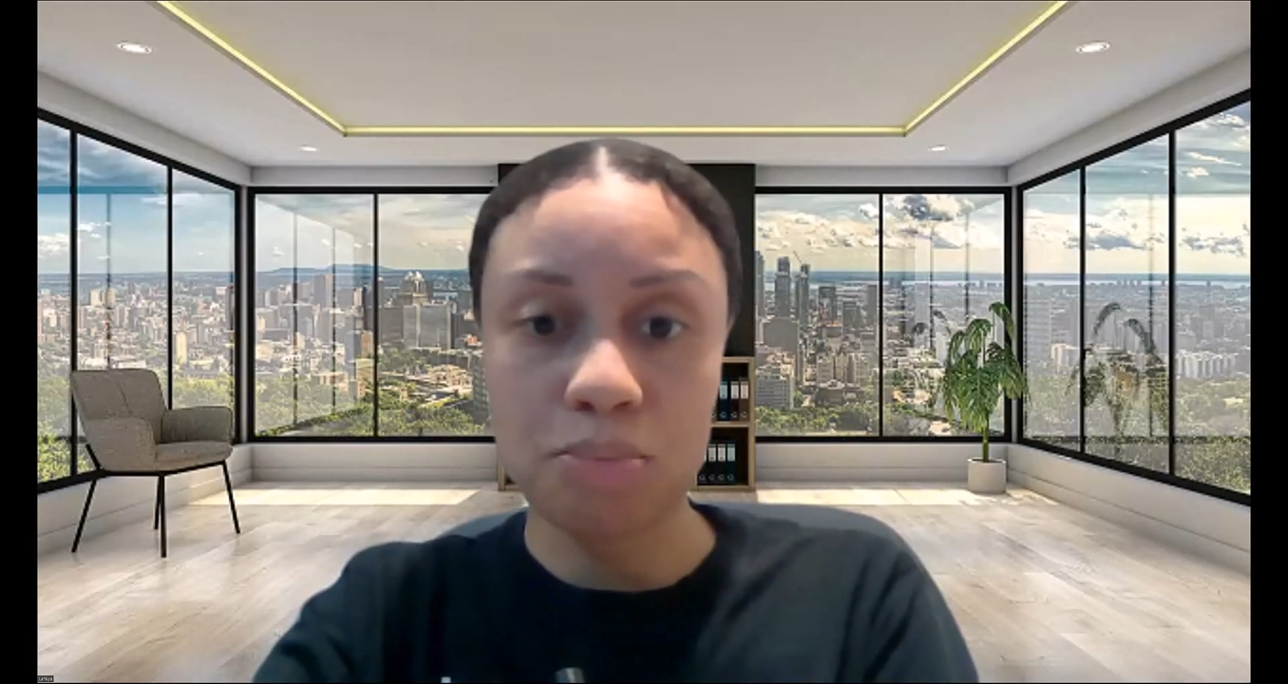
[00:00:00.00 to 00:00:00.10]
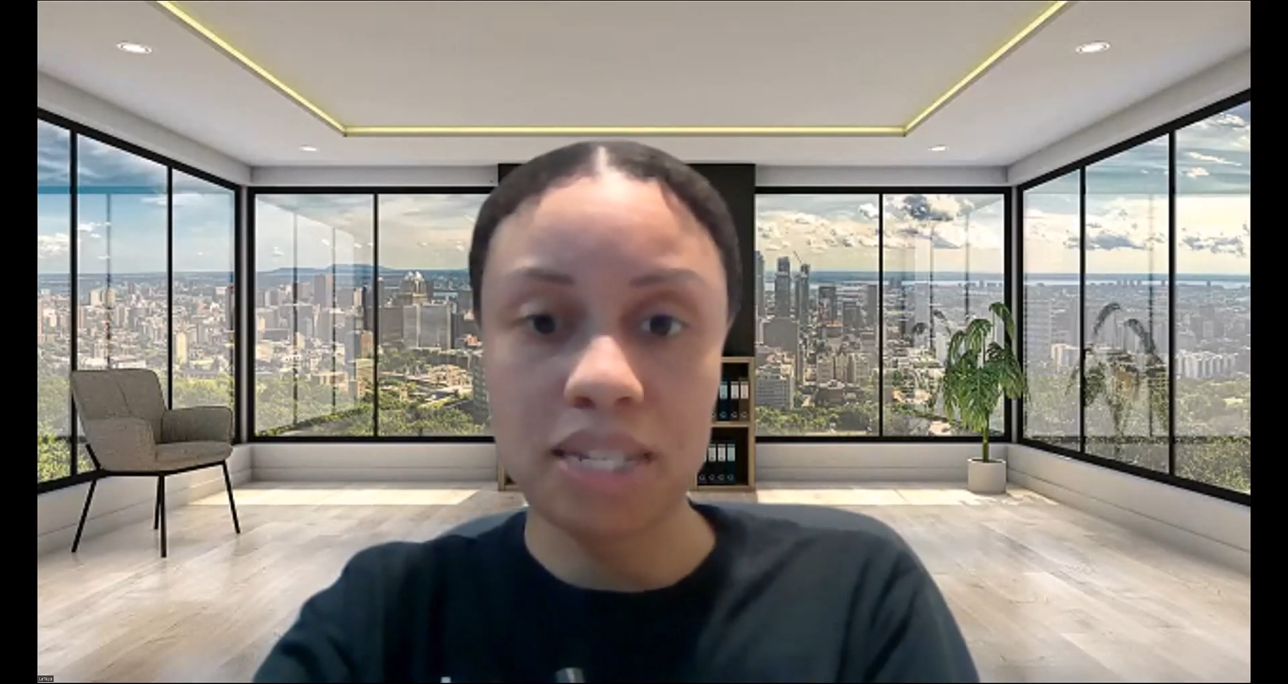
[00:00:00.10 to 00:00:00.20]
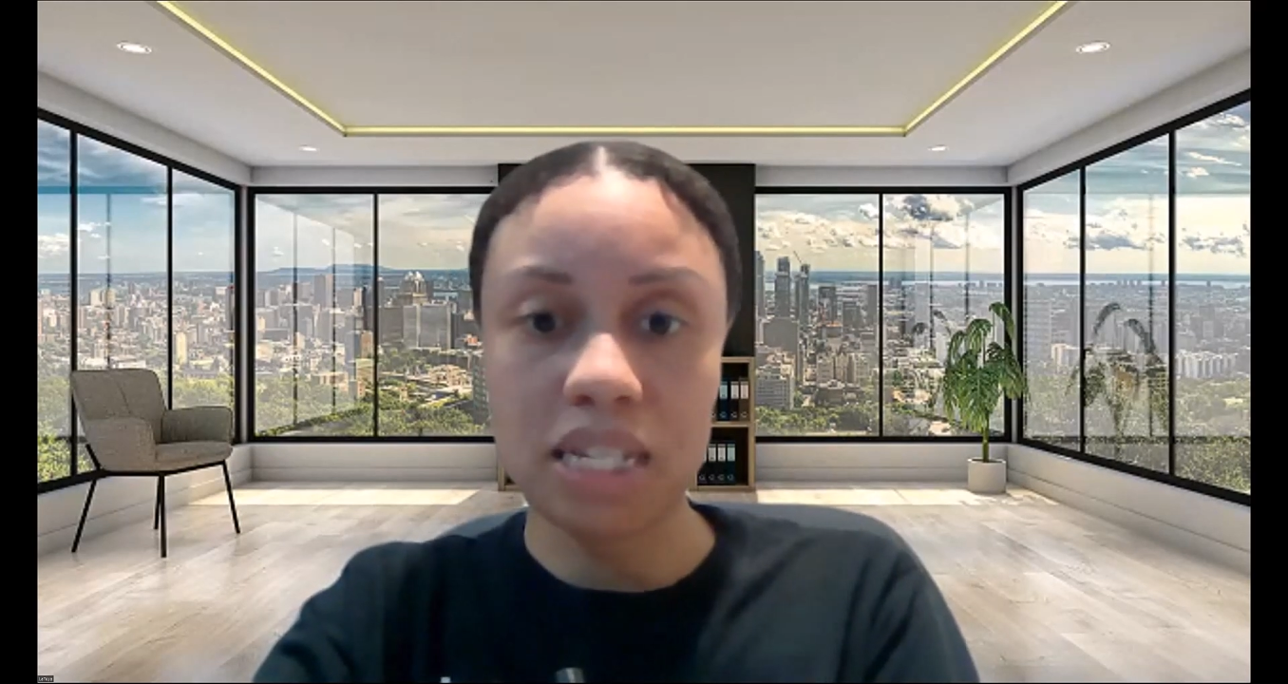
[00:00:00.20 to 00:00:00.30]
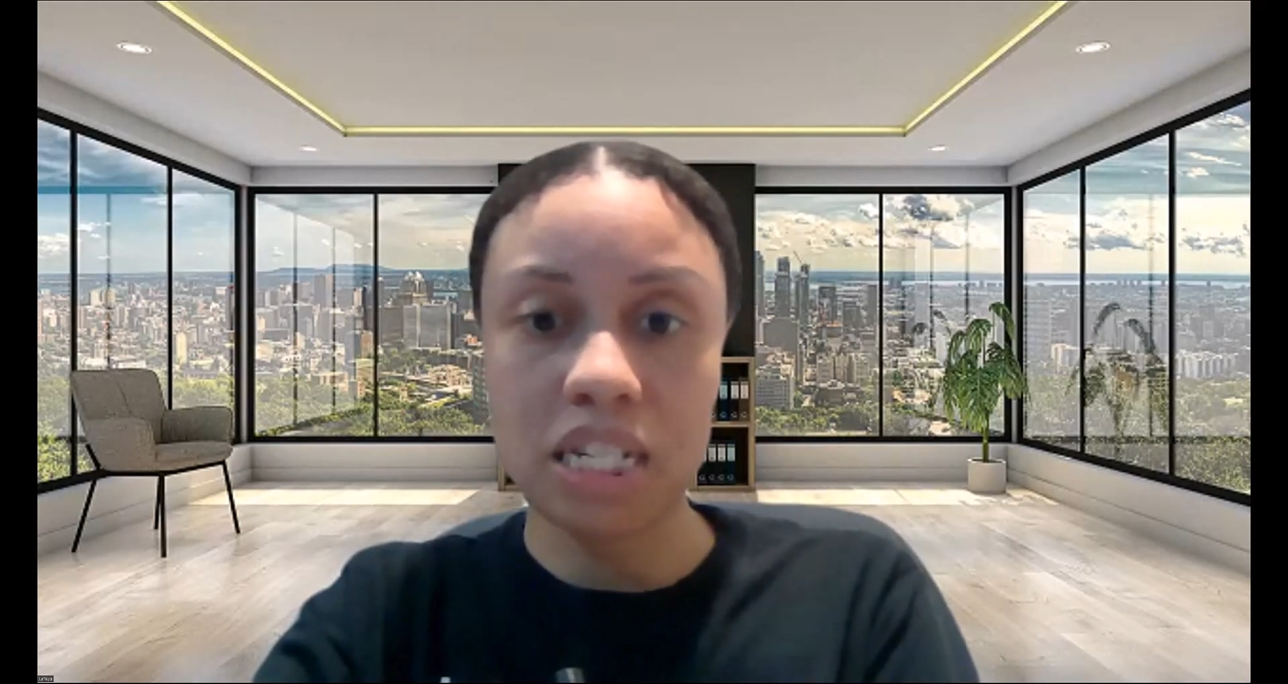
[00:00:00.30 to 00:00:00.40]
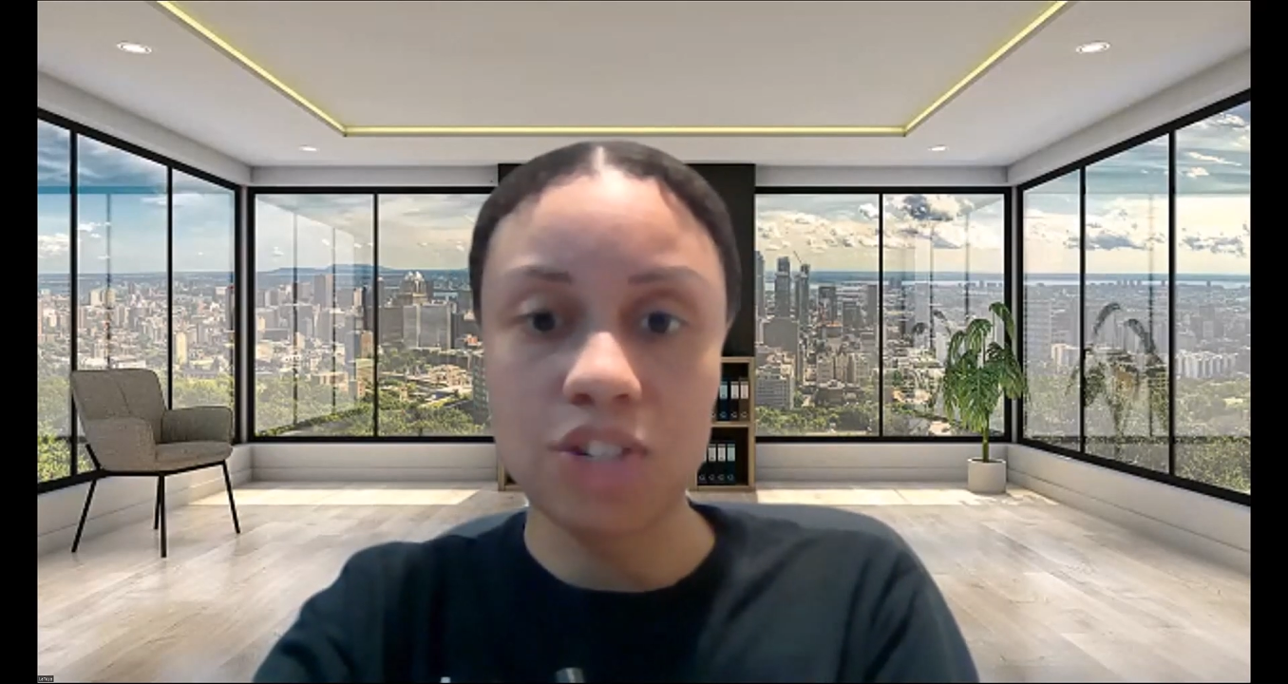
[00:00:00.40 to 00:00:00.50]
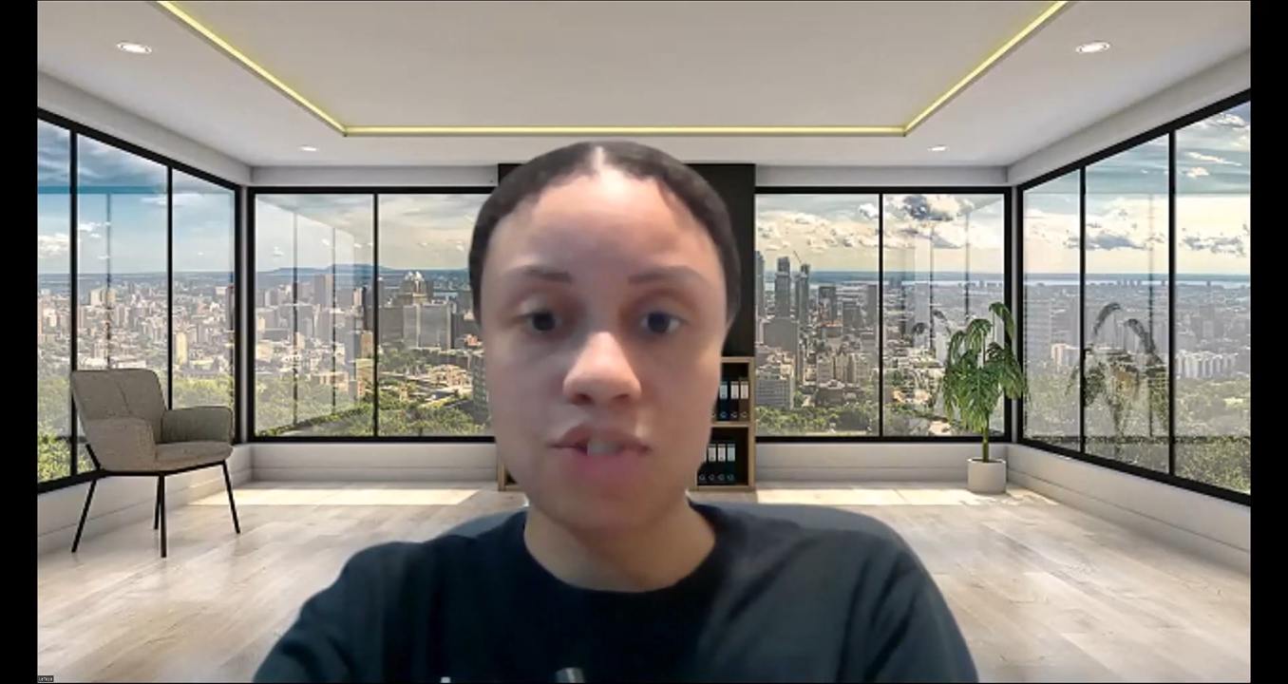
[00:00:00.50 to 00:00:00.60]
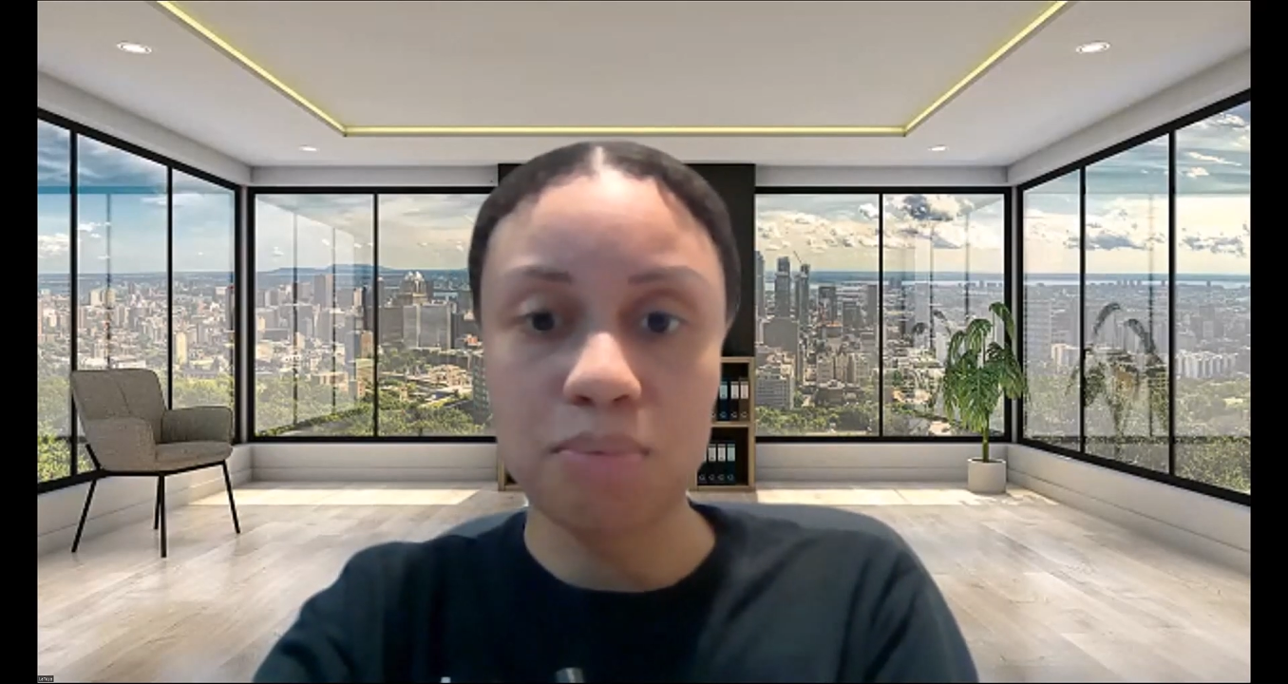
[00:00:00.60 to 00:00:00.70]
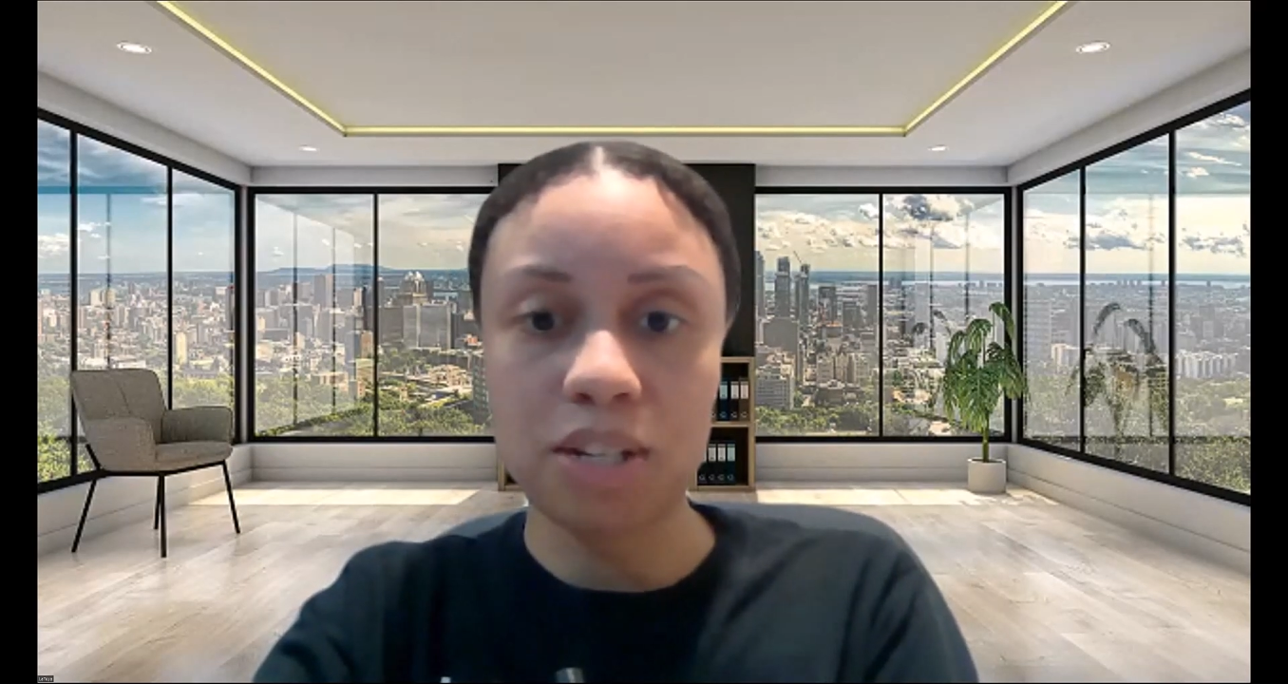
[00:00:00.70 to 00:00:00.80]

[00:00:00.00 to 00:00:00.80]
messages from